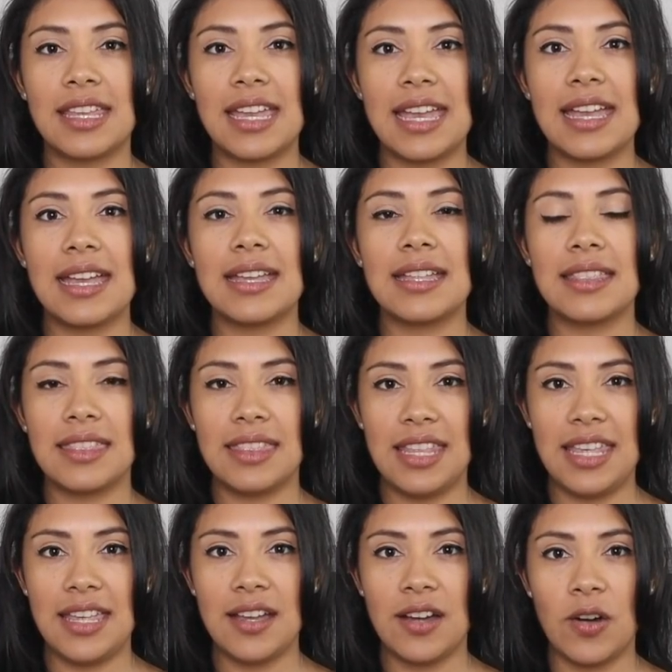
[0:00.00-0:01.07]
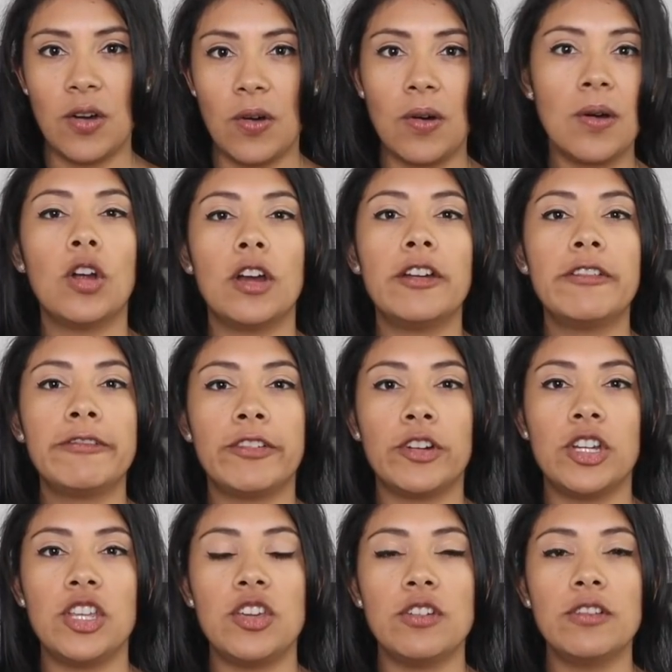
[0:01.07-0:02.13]
te dijo? Or
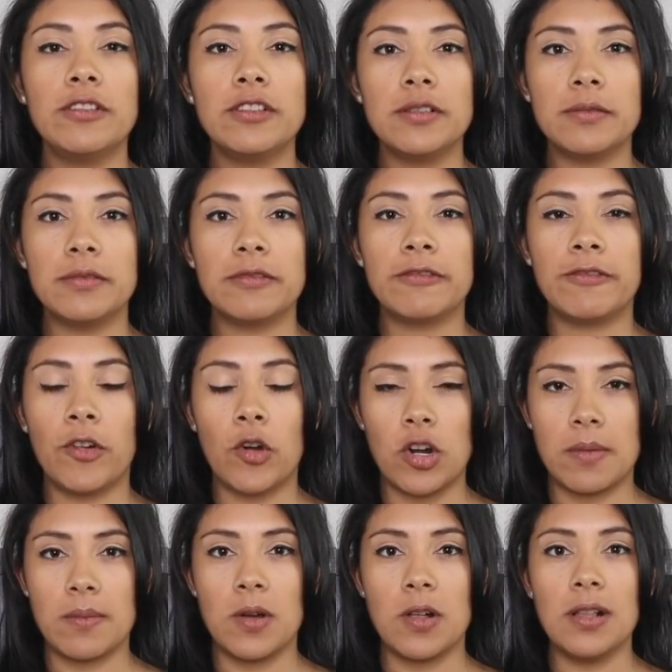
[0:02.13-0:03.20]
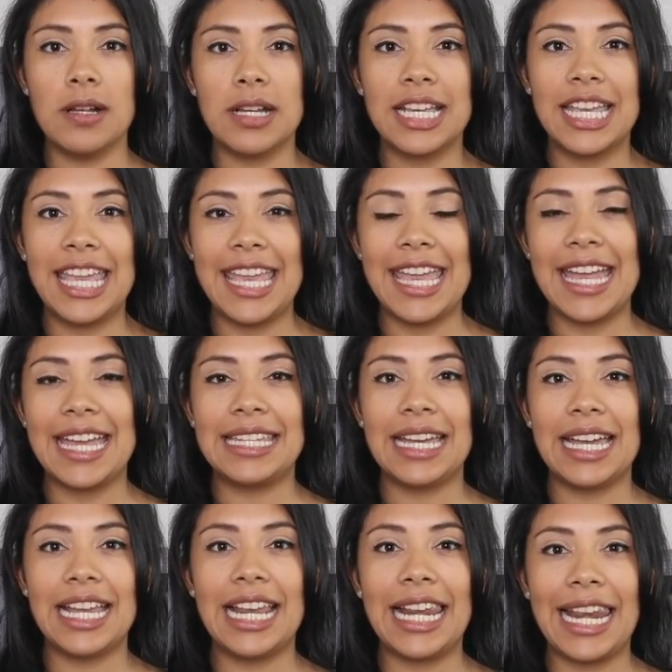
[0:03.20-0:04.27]
for you, formal, ¿quién
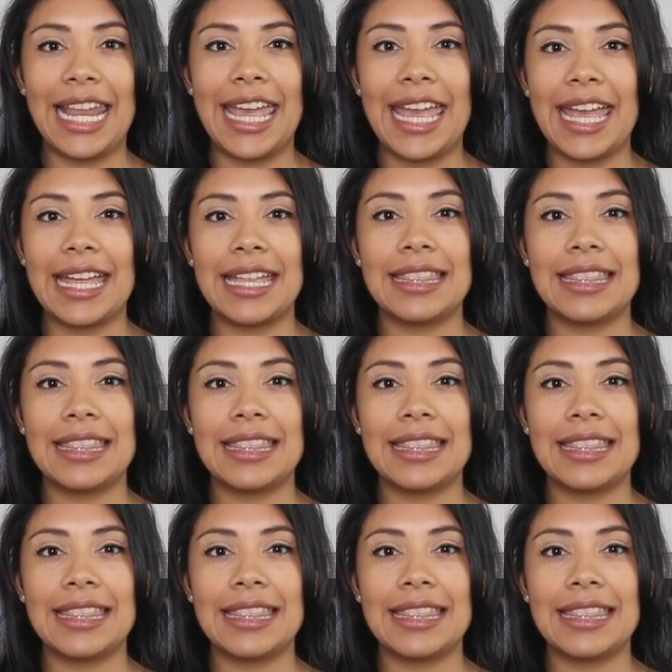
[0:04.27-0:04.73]
le